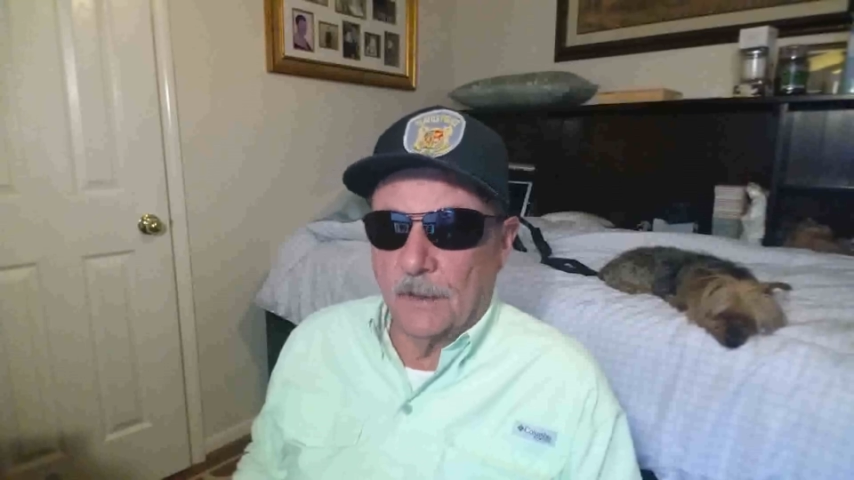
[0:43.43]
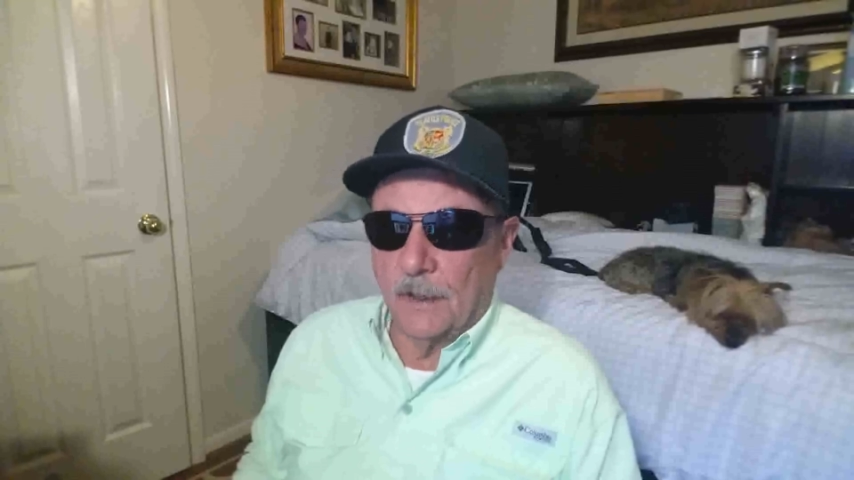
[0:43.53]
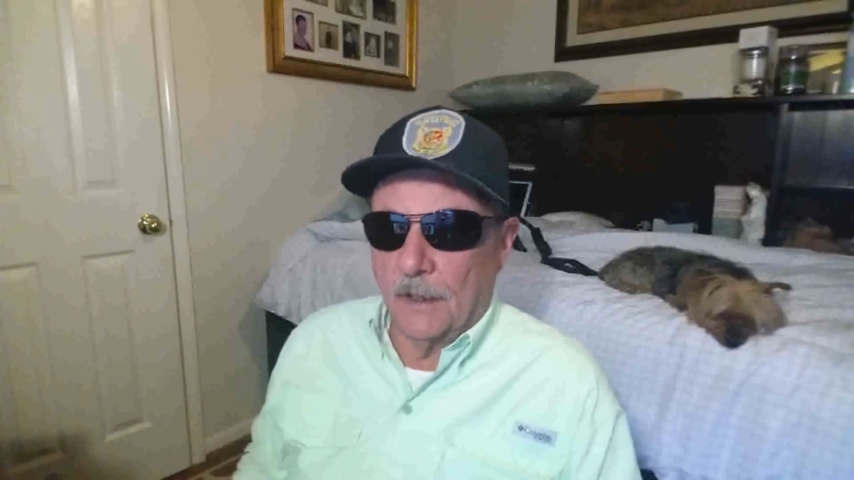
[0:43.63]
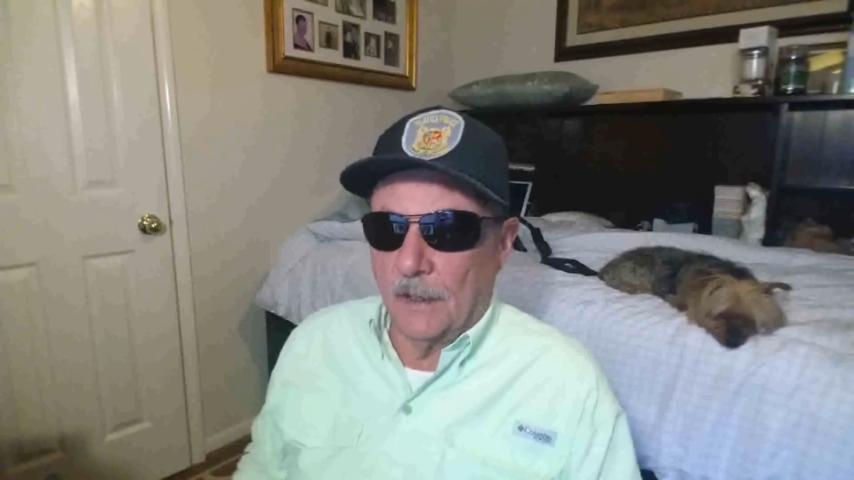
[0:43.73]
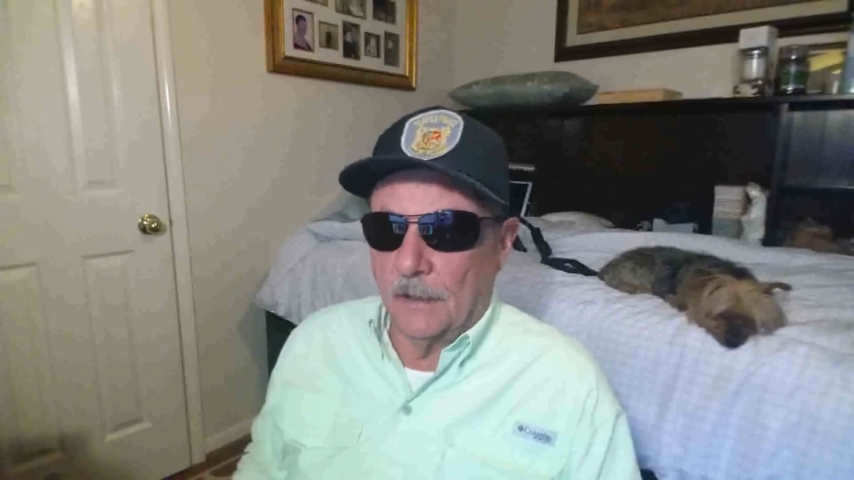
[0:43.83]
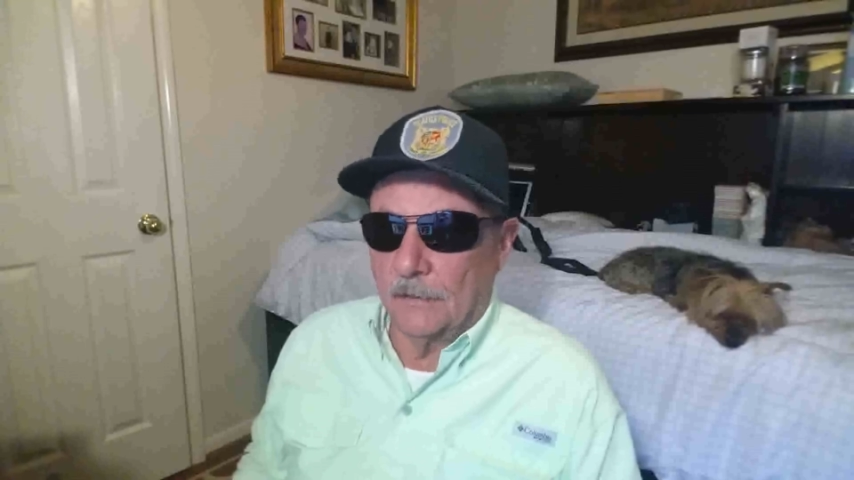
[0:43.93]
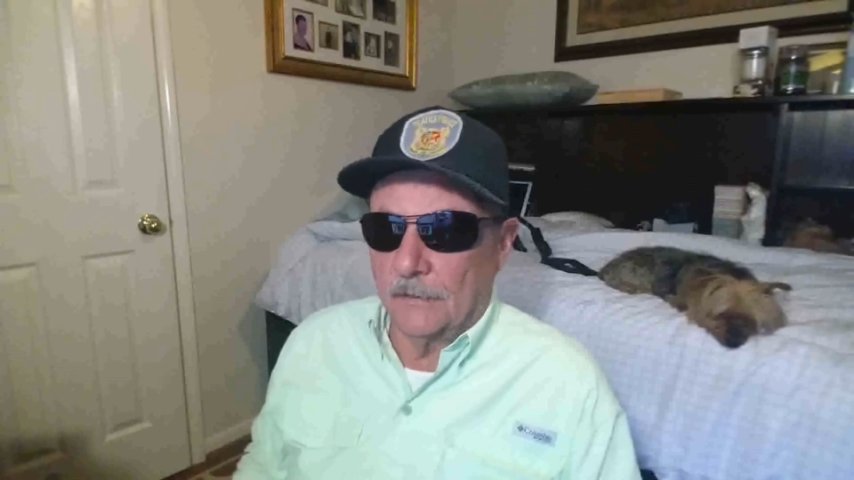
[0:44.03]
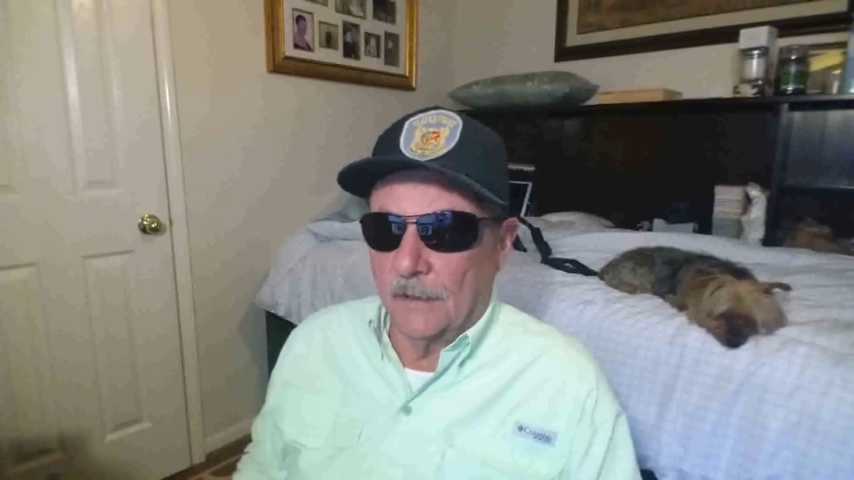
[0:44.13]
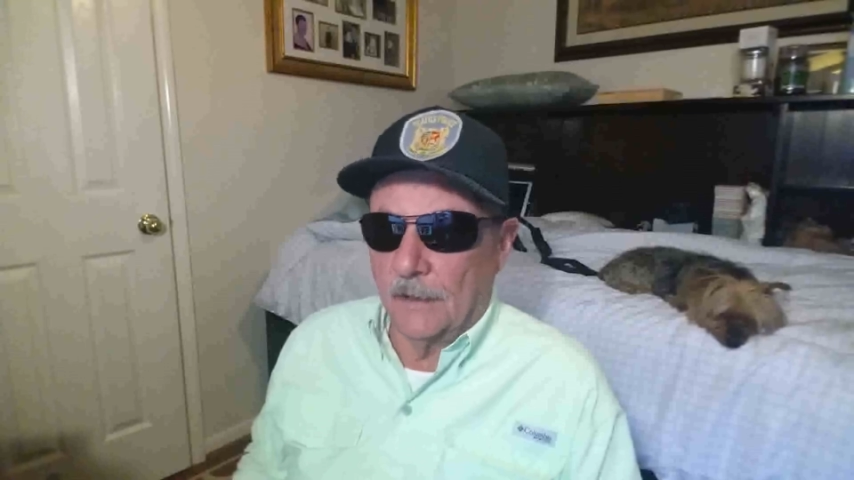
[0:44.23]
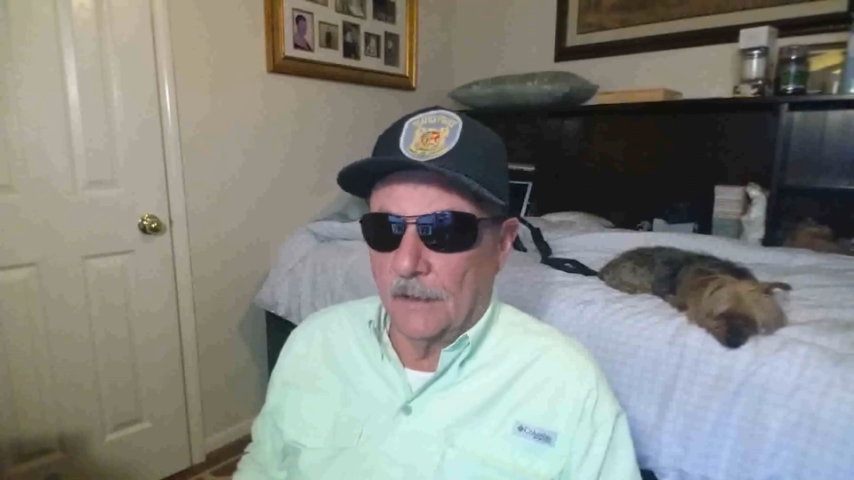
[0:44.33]
and
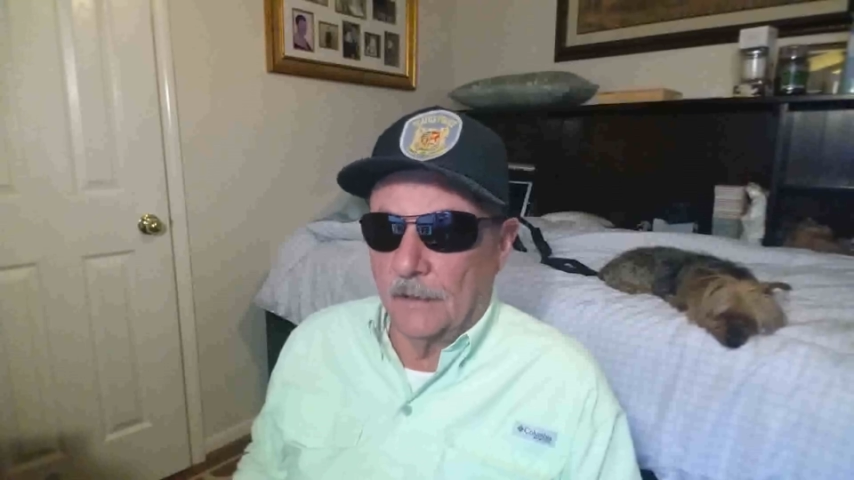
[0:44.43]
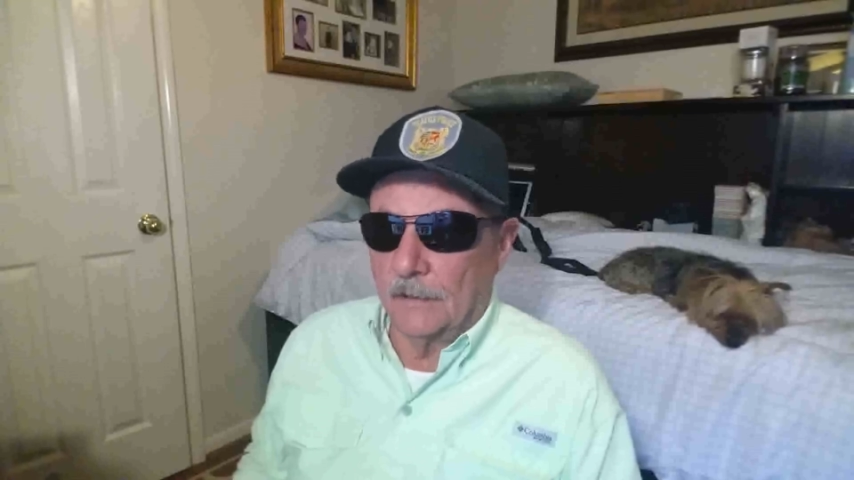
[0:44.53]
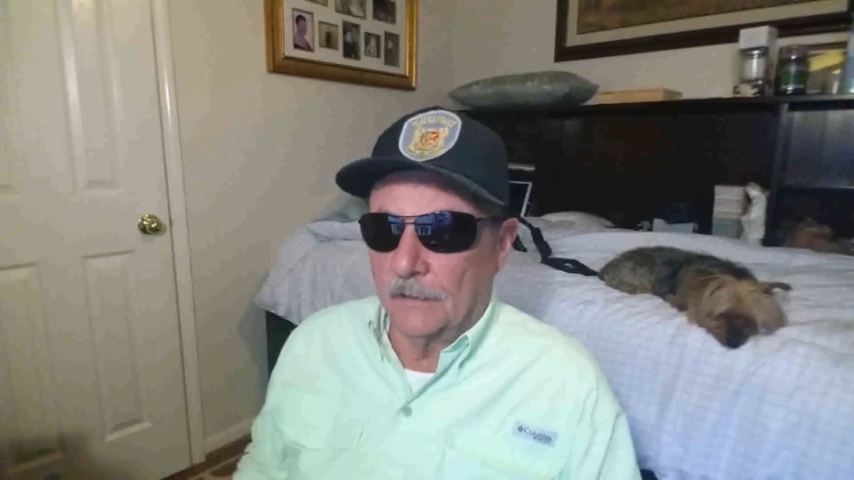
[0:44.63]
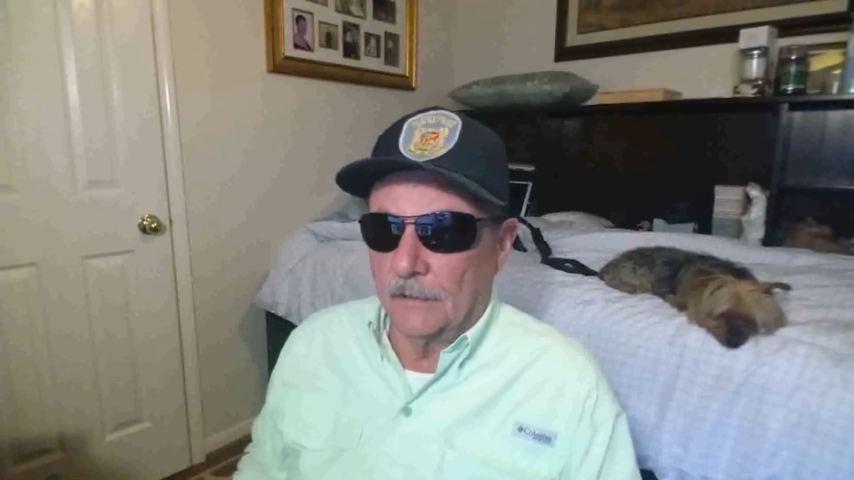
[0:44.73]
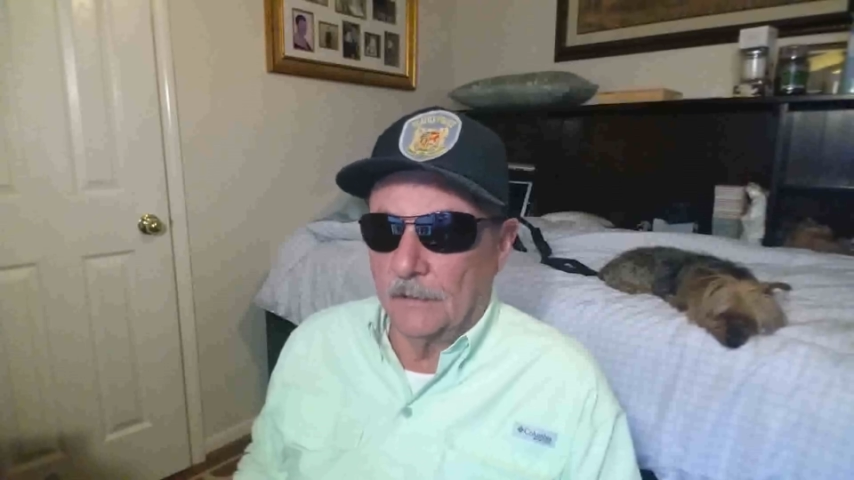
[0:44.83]
uh,